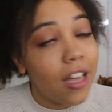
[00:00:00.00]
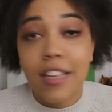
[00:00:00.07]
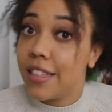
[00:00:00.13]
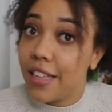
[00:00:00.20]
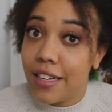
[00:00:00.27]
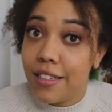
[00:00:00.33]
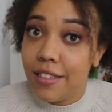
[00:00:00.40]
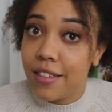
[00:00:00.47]

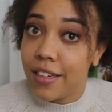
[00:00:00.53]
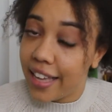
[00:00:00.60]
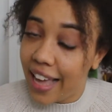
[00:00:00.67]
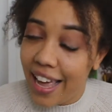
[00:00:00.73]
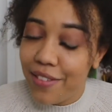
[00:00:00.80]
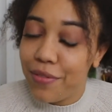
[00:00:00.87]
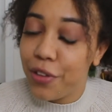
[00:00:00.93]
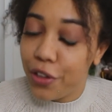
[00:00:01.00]
Done?
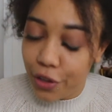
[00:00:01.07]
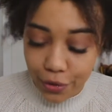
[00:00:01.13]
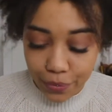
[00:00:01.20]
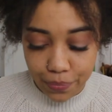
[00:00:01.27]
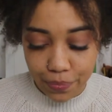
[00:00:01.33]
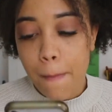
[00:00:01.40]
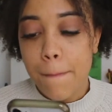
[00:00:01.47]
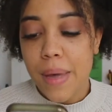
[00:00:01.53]
Okay, good.
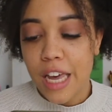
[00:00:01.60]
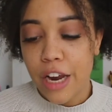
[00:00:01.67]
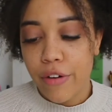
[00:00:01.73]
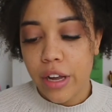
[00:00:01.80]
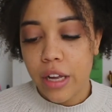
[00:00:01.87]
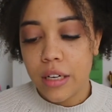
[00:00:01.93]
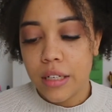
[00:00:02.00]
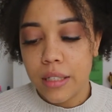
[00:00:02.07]

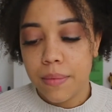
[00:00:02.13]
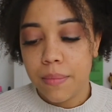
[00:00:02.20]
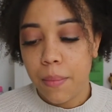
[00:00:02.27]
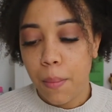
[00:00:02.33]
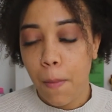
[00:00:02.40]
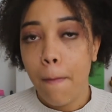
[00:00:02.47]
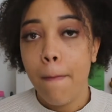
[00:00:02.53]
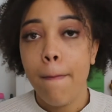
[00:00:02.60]
Periods.
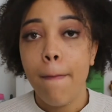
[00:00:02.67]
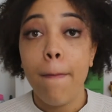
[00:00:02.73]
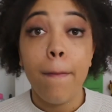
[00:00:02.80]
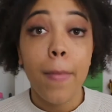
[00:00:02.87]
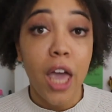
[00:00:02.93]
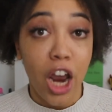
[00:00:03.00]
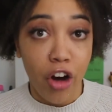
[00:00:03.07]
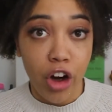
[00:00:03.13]

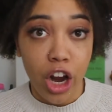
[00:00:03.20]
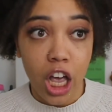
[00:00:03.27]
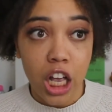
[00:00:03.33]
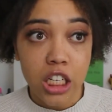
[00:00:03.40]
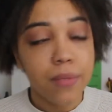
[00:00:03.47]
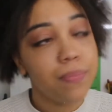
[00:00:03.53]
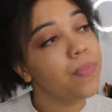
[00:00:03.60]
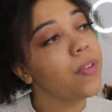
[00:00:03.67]
Period.
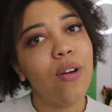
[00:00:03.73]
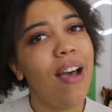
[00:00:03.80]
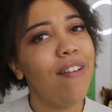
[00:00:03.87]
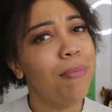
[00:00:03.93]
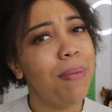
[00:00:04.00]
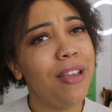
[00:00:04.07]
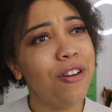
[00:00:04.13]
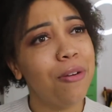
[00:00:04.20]
Do I have
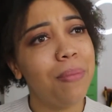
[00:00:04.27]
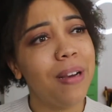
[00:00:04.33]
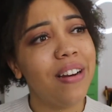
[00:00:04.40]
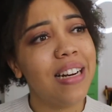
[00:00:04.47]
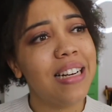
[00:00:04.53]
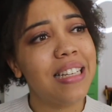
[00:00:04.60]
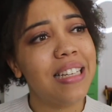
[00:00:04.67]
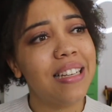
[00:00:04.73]
an opinion on
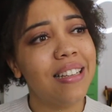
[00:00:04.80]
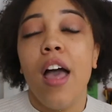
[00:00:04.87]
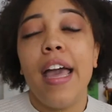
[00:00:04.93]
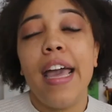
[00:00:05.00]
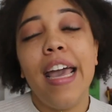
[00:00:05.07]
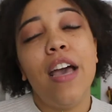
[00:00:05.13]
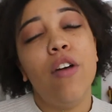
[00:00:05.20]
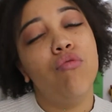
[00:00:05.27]
periods?
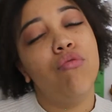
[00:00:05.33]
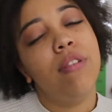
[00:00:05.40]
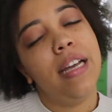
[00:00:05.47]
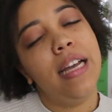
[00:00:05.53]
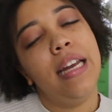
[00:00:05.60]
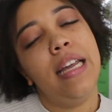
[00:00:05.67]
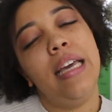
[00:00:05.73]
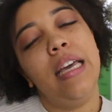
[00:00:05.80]
It
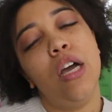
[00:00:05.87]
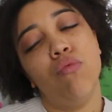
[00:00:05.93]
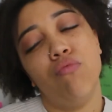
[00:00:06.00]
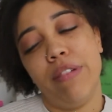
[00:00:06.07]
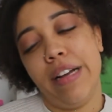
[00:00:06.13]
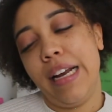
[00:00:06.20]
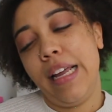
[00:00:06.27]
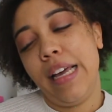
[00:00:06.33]
really,
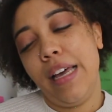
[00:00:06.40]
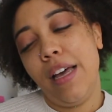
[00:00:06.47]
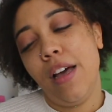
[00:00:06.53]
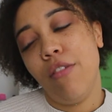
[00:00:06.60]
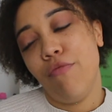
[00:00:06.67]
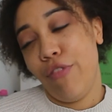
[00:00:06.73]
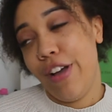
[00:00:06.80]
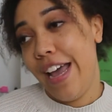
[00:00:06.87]
really,
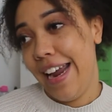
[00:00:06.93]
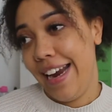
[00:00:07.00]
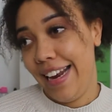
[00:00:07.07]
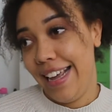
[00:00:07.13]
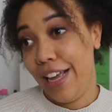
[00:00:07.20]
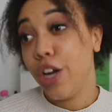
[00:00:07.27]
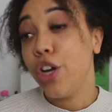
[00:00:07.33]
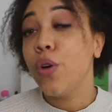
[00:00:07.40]

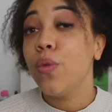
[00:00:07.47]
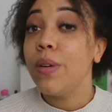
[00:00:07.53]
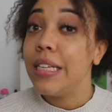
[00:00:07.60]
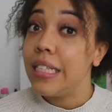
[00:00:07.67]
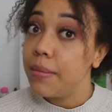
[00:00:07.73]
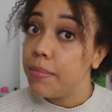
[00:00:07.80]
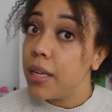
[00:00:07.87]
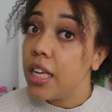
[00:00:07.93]
really
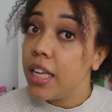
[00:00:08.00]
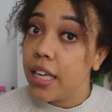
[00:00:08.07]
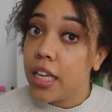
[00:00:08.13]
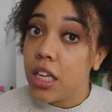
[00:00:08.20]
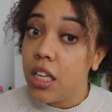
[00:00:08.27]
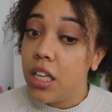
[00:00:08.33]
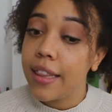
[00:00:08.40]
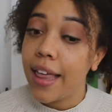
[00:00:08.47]
annoys
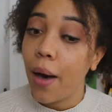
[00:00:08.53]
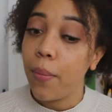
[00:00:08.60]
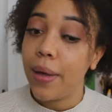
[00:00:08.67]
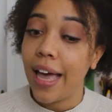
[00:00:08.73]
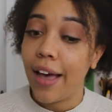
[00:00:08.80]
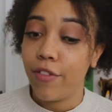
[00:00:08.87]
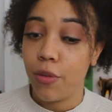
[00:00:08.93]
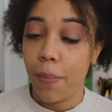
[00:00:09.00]
me that we
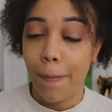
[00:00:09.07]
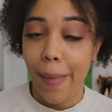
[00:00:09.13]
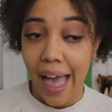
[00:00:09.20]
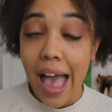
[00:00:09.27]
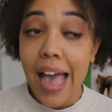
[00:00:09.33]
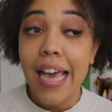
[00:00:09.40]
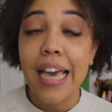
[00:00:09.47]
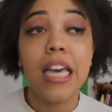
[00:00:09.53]
have to
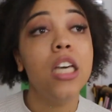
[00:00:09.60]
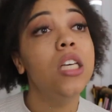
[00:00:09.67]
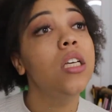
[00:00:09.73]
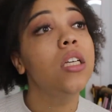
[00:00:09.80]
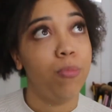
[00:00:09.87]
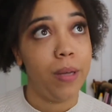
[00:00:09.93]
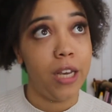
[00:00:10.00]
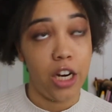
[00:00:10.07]
pay
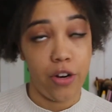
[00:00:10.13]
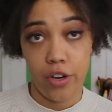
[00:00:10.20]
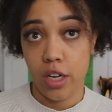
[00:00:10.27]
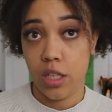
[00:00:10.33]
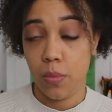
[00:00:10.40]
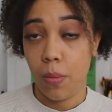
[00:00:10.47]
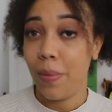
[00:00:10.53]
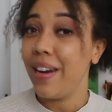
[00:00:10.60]
for
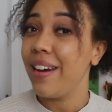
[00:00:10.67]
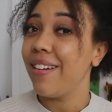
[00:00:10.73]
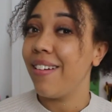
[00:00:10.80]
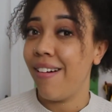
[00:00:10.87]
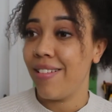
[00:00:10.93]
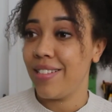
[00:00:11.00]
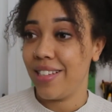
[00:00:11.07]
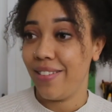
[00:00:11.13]
periods when we didn't
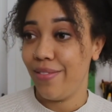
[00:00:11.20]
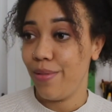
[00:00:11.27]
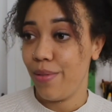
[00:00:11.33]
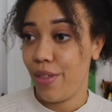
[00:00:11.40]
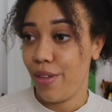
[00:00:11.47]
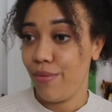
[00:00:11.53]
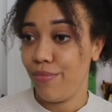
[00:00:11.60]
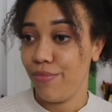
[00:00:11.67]
ask
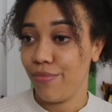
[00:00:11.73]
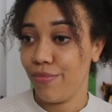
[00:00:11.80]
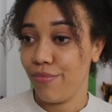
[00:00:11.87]
for them.